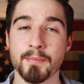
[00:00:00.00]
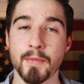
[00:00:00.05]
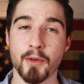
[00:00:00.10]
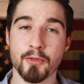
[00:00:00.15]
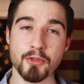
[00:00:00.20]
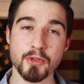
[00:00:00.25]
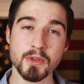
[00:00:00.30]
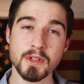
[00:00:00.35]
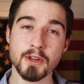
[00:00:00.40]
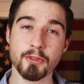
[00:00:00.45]
a
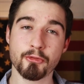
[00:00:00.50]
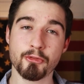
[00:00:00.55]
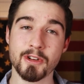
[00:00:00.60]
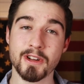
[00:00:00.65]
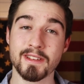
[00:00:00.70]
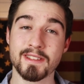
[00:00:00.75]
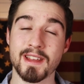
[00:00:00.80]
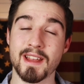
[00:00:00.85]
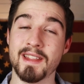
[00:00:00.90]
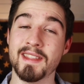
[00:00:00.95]
few
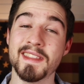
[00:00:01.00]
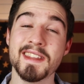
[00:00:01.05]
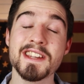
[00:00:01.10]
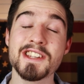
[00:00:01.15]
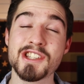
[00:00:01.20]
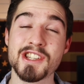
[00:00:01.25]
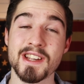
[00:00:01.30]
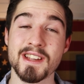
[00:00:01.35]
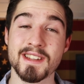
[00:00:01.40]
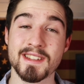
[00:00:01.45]
different
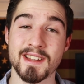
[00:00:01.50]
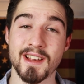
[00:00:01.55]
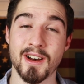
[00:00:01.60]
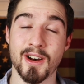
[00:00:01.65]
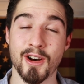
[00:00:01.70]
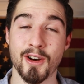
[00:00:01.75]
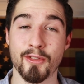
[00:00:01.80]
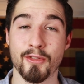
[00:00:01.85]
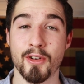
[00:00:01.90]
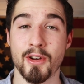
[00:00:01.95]
niches
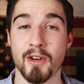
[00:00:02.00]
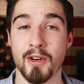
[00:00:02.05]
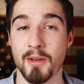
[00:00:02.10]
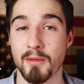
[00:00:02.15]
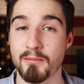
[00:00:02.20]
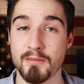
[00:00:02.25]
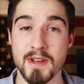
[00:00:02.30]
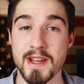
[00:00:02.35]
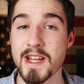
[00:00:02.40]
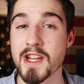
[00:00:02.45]
of
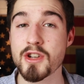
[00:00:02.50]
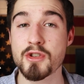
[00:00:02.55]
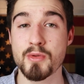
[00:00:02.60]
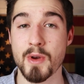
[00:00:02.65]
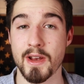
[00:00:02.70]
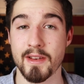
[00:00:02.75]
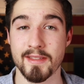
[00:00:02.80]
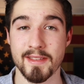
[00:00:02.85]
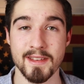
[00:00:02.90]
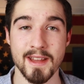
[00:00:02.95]

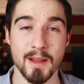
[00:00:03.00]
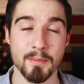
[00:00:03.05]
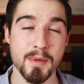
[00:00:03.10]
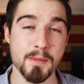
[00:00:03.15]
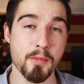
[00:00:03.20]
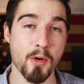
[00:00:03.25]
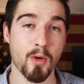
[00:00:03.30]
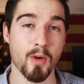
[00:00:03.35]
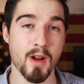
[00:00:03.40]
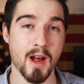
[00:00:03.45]
interest that
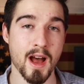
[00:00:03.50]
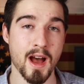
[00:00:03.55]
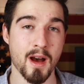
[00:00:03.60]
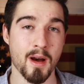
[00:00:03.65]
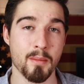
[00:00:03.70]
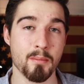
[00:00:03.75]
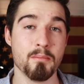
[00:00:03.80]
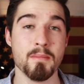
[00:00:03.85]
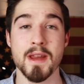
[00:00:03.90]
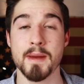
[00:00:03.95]
people
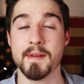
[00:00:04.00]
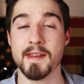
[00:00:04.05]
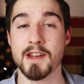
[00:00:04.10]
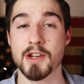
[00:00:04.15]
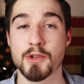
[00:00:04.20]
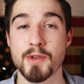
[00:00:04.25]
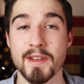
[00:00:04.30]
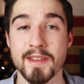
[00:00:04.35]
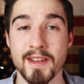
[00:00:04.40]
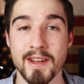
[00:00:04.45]
are maybe
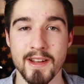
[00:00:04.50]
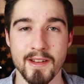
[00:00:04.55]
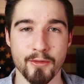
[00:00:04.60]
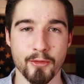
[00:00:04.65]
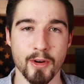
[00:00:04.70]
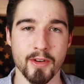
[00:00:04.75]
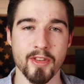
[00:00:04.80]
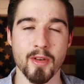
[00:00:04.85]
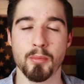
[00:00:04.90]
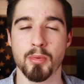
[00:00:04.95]
interested in.
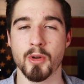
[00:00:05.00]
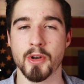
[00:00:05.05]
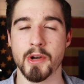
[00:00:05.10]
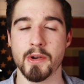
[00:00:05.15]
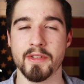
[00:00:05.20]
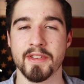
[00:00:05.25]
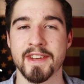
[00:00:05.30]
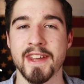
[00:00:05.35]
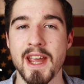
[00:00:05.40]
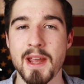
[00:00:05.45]
For example,
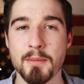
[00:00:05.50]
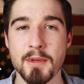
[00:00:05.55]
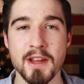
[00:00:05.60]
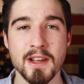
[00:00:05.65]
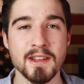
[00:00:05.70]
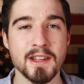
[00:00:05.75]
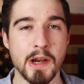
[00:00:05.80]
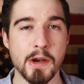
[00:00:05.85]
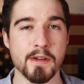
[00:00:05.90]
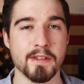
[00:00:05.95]
there's
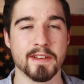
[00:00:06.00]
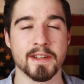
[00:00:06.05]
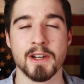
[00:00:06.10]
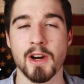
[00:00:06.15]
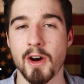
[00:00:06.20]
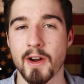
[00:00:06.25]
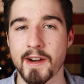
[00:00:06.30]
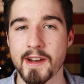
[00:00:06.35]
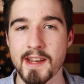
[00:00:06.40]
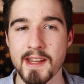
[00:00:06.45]
gaming, there's
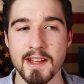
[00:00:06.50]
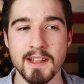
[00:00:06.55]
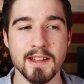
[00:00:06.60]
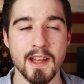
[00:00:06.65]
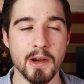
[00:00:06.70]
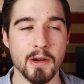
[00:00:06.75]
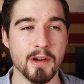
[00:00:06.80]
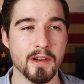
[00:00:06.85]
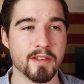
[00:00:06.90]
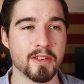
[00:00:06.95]
gardening,
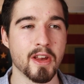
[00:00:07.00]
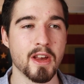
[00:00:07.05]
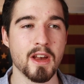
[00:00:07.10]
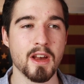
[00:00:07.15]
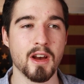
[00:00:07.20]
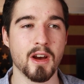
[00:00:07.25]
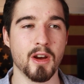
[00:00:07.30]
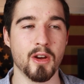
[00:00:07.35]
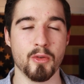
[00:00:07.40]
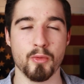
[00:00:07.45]
there's
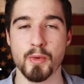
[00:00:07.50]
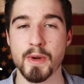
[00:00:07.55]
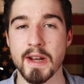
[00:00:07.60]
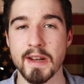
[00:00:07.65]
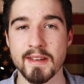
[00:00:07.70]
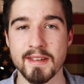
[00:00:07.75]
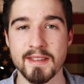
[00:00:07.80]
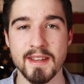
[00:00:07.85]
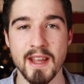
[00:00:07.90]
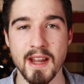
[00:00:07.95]

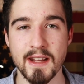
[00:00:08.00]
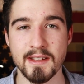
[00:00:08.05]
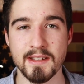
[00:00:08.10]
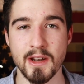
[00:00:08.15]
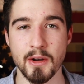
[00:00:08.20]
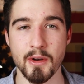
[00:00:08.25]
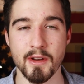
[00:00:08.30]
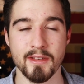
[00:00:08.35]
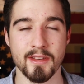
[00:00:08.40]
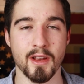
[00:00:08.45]
real estate,
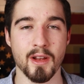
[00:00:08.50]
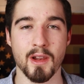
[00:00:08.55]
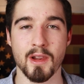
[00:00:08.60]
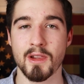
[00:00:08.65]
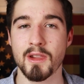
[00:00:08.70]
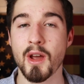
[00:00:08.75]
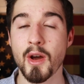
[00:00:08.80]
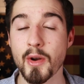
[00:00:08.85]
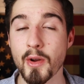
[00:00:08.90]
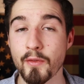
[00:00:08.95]
there's a
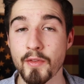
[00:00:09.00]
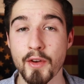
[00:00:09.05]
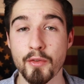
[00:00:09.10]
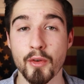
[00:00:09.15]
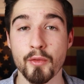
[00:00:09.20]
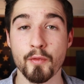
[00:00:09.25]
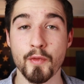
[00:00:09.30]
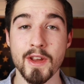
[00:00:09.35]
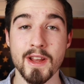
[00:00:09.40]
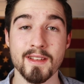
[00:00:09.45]
lot of
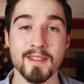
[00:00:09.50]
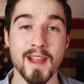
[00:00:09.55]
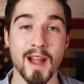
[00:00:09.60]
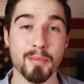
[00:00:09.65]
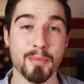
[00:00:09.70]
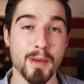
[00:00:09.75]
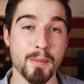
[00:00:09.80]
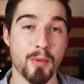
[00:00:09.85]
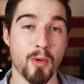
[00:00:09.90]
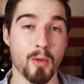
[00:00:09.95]
different things
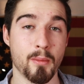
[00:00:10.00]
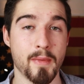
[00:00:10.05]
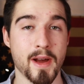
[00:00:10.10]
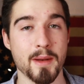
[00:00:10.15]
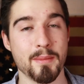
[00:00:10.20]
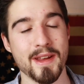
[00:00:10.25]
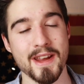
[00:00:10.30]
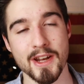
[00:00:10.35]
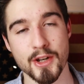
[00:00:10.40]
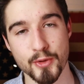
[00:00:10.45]
that people
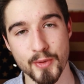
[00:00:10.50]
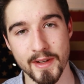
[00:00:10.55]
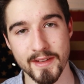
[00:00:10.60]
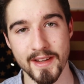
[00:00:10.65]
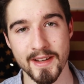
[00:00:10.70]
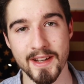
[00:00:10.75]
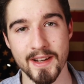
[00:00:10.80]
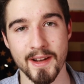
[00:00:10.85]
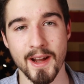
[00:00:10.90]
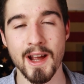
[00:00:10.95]
might be
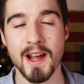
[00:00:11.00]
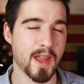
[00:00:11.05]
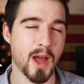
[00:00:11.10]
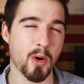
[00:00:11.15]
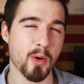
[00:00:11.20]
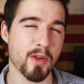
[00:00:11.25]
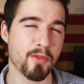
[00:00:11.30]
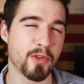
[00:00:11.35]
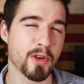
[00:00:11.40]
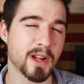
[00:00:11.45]
interested in.
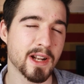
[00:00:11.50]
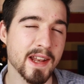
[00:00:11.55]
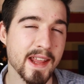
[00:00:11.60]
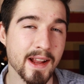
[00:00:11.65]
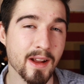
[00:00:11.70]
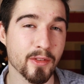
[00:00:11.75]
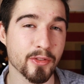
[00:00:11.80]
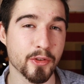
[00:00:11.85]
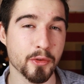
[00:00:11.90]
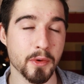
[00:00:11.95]
Now, if you
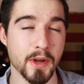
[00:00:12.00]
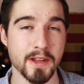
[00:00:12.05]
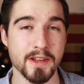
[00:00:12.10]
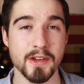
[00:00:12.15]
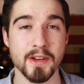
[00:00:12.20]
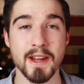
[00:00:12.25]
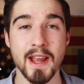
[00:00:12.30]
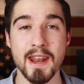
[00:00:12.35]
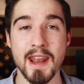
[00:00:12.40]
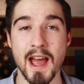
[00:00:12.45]
click onto it,
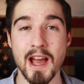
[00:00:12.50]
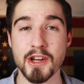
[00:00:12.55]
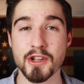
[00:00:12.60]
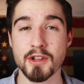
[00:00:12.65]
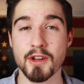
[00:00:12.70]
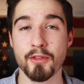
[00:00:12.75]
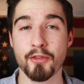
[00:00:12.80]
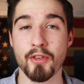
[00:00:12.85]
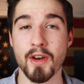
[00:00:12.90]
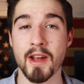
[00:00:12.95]
you can
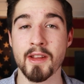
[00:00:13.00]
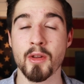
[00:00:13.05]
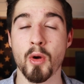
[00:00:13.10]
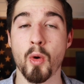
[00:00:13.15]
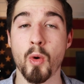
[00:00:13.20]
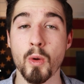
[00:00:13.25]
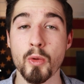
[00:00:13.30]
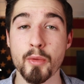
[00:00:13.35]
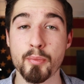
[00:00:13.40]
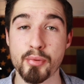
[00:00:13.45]
actually find
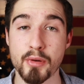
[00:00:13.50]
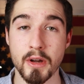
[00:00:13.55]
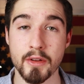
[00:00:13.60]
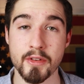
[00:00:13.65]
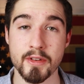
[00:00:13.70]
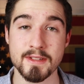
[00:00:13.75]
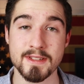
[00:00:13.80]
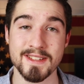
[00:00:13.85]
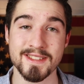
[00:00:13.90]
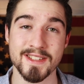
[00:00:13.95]
all the
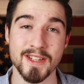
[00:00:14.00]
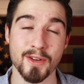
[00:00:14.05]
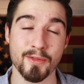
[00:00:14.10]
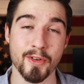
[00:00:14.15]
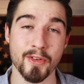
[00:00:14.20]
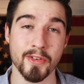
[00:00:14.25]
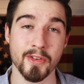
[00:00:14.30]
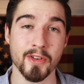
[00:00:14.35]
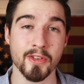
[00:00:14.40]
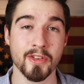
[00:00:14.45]
products and
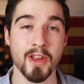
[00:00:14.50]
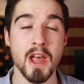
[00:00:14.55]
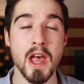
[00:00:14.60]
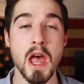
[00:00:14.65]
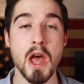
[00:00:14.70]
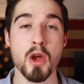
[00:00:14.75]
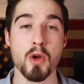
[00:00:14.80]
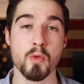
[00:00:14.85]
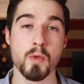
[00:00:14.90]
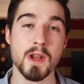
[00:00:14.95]
services
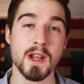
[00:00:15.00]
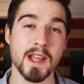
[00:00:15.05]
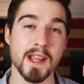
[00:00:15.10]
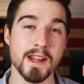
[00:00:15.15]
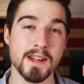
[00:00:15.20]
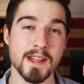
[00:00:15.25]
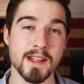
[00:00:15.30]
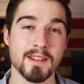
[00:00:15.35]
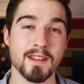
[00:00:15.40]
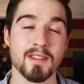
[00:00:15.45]

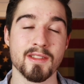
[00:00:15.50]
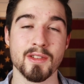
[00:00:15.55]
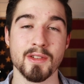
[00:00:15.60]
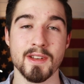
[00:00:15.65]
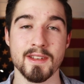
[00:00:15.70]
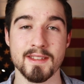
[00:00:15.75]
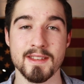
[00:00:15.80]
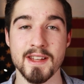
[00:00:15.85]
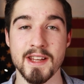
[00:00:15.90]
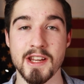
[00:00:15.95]
related to
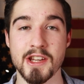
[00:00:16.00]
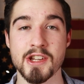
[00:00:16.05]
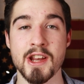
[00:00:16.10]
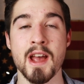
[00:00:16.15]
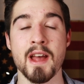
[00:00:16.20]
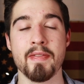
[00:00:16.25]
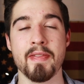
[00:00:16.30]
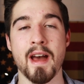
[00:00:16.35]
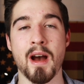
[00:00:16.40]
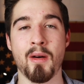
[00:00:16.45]
this niche.
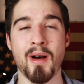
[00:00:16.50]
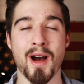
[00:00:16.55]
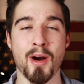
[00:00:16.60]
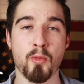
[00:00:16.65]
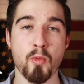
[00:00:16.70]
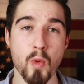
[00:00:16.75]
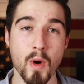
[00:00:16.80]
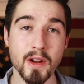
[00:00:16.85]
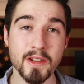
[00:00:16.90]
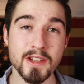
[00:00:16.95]
Now, I
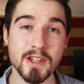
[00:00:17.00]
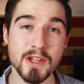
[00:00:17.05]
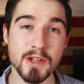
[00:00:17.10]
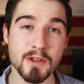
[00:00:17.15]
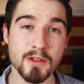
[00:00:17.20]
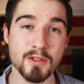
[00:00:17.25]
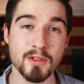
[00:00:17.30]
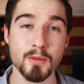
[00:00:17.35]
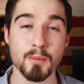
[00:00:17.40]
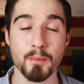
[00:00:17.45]
want
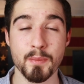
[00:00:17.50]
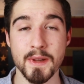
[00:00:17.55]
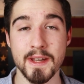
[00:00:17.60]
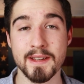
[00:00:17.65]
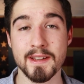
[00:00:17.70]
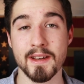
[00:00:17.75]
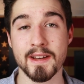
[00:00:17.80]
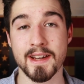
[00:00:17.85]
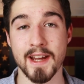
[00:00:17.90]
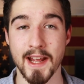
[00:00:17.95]
you to
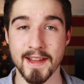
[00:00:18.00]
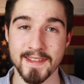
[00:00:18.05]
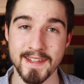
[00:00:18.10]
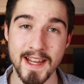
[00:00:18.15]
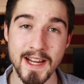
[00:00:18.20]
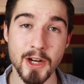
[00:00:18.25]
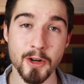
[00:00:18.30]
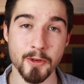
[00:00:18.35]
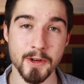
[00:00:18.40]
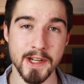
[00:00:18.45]
pick a
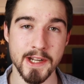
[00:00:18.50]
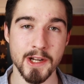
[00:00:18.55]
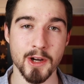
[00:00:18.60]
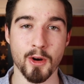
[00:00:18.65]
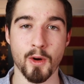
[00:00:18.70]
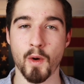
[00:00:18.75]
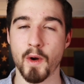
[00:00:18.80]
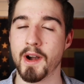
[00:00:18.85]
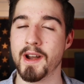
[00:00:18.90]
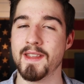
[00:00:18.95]
category
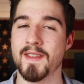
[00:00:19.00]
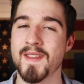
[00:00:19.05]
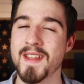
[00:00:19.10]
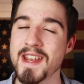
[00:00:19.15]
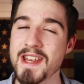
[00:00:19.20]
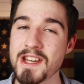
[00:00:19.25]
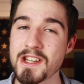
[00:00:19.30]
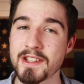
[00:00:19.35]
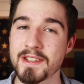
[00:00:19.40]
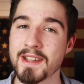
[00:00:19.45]
or a
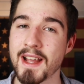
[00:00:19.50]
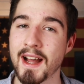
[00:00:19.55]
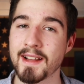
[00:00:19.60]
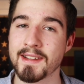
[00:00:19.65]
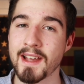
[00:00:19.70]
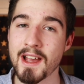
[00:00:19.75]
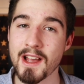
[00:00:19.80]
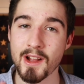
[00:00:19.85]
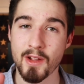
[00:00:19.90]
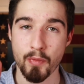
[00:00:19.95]
niche
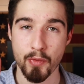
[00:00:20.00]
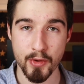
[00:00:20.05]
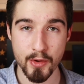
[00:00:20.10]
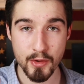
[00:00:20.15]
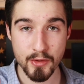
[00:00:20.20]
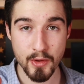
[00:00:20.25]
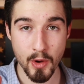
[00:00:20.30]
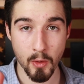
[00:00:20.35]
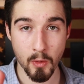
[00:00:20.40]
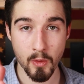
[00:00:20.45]
that
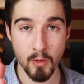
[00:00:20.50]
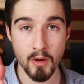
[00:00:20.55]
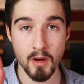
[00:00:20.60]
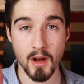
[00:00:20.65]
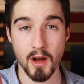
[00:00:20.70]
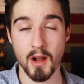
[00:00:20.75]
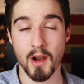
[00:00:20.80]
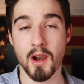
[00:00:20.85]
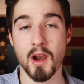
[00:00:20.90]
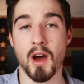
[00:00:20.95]
you know
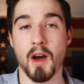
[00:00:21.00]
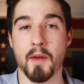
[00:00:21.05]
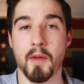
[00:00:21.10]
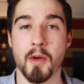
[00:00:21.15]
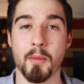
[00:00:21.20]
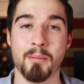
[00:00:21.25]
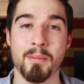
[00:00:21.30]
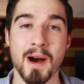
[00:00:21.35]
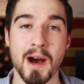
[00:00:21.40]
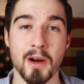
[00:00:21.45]
a lot
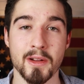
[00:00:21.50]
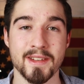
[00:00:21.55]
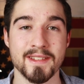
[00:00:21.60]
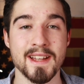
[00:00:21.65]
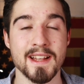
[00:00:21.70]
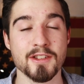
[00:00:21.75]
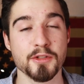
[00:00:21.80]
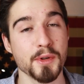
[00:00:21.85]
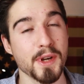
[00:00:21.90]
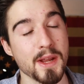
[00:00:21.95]
about.
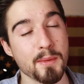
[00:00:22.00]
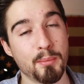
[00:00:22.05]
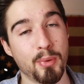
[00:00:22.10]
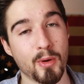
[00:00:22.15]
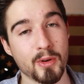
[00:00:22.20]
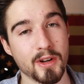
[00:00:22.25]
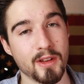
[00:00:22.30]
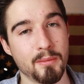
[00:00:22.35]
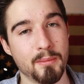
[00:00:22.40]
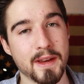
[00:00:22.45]
That's really
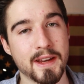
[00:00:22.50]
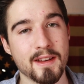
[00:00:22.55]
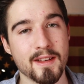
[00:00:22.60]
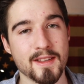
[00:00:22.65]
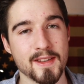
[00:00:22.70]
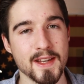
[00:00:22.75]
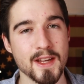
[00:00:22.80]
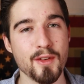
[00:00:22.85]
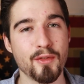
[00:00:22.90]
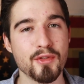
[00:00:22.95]
important,
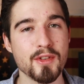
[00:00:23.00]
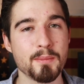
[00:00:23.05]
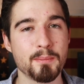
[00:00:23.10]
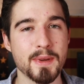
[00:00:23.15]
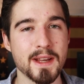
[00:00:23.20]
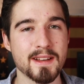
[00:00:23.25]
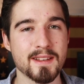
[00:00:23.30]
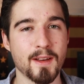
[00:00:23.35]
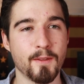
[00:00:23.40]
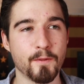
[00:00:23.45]
because if you
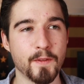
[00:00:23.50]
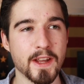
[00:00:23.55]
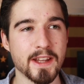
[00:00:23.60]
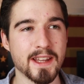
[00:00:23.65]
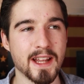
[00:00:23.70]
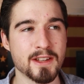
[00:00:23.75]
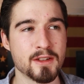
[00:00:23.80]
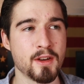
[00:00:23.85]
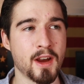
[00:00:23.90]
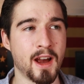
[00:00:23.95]
pick something
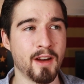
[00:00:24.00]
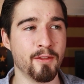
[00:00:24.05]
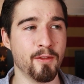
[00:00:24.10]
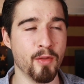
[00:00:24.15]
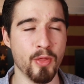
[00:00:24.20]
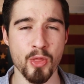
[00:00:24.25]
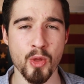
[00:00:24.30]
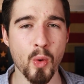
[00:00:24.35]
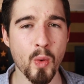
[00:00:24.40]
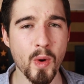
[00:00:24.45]
that you have
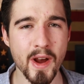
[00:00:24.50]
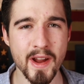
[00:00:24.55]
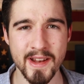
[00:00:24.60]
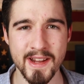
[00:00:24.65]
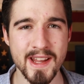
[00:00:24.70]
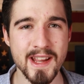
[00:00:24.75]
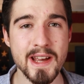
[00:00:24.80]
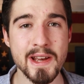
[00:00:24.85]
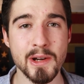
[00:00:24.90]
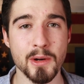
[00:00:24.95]
no
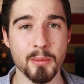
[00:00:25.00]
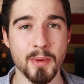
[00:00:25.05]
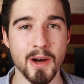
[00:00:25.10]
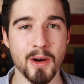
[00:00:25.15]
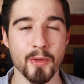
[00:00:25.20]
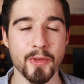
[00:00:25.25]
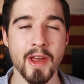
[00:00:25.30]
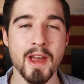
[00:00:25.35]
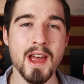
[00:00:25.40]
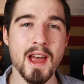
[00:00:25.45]
idea
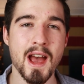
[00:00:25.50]
about,